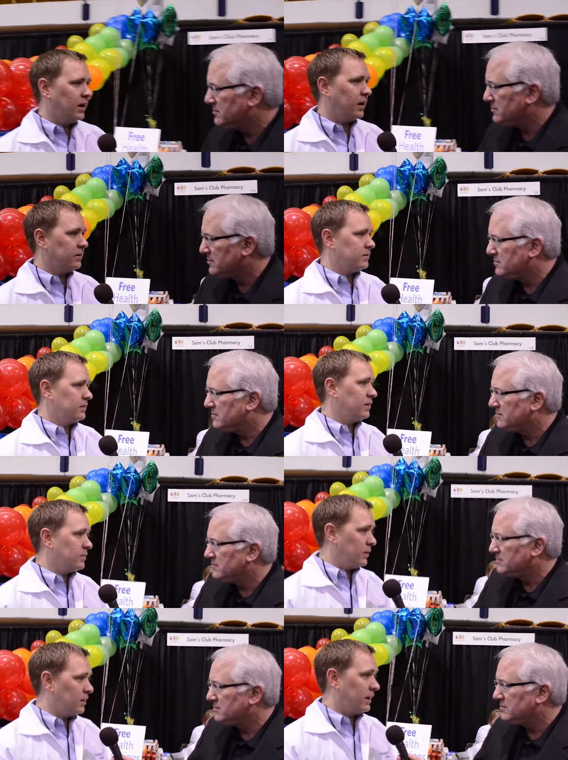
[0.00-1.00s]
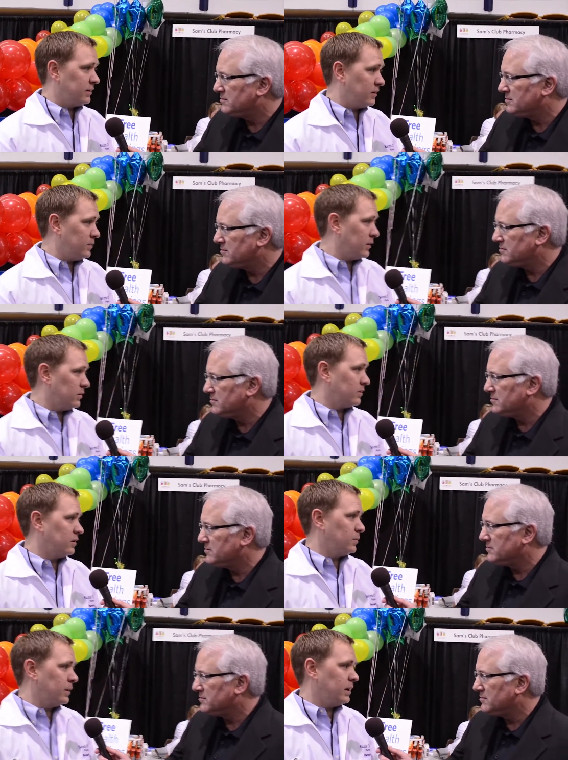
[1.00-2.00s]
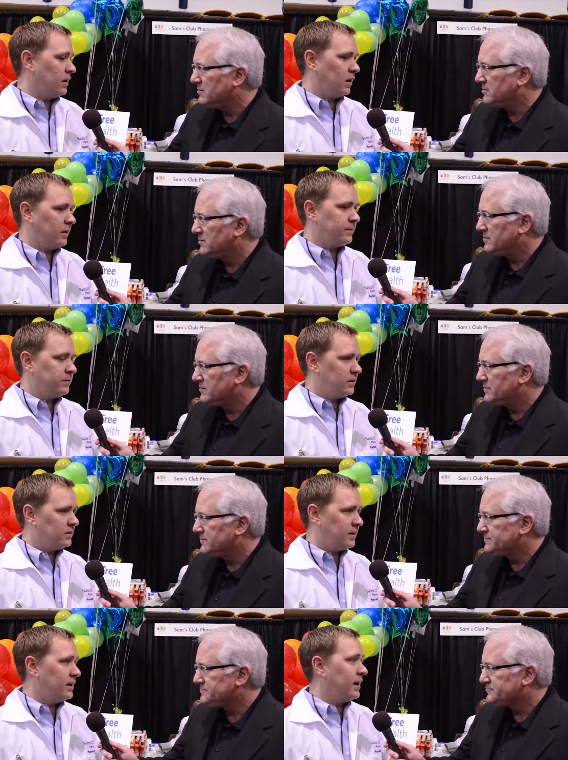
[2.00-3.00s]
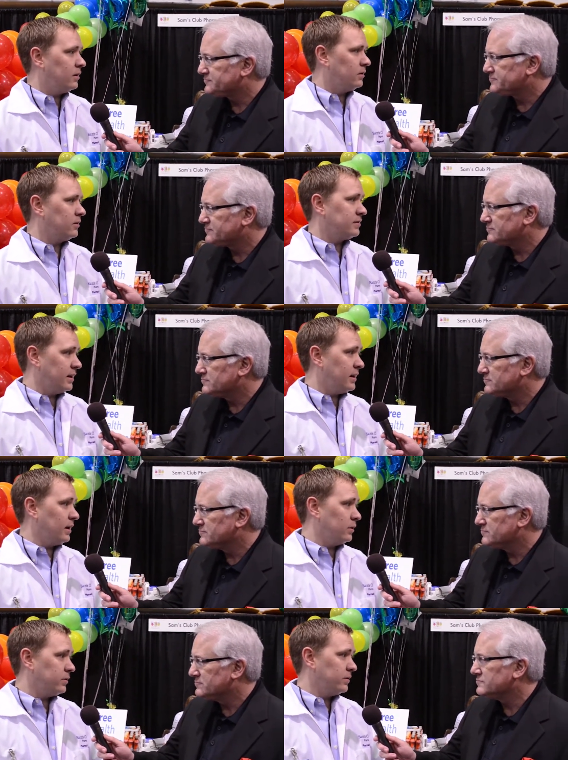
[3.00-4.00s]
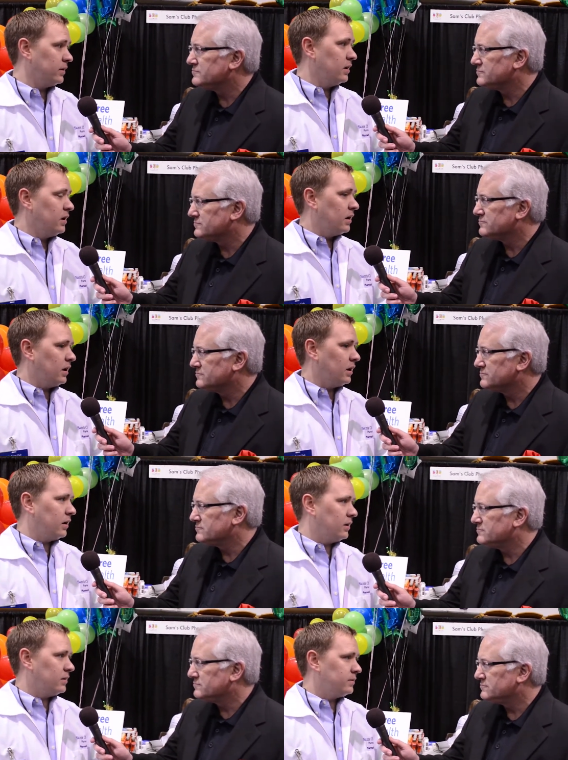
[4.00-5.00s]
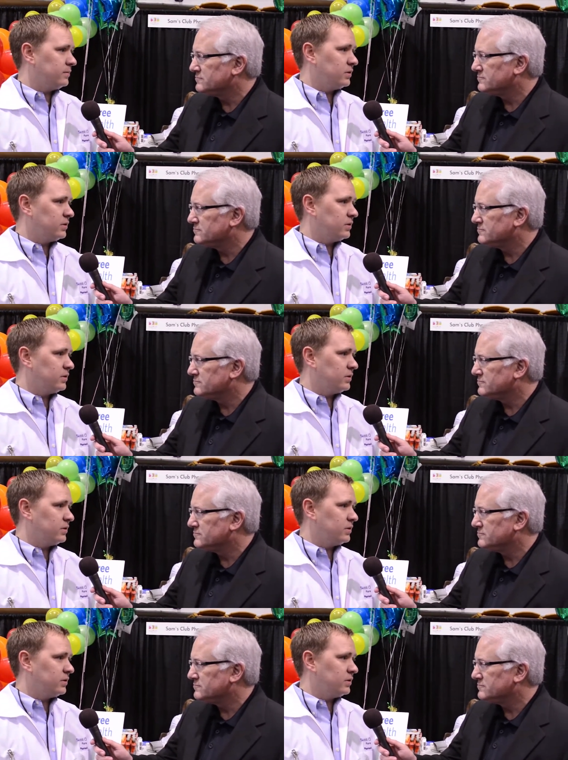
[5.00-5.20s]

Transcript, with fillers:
Speaker 1: Uh, this month, like this month is going to be uh, skin health, or skin health uh,